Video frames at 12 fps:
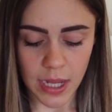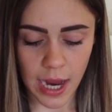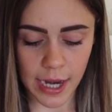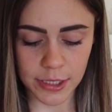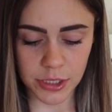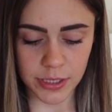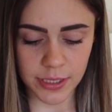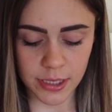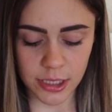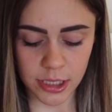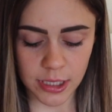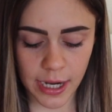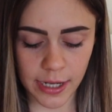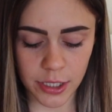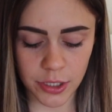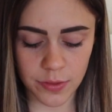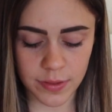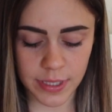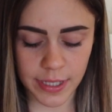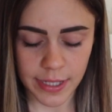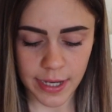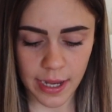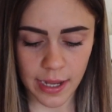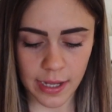I just kind of use
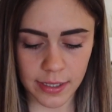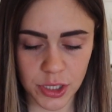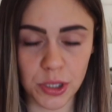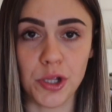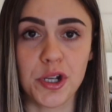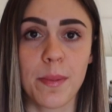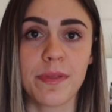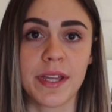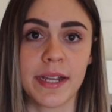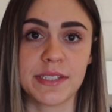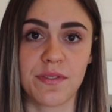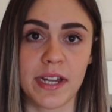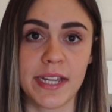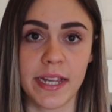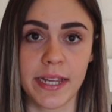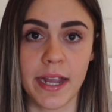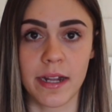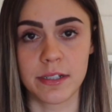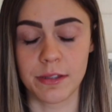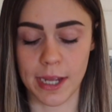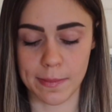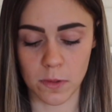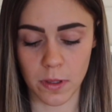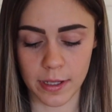it to look up things if I can't get onto the
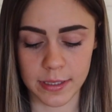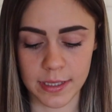MLS.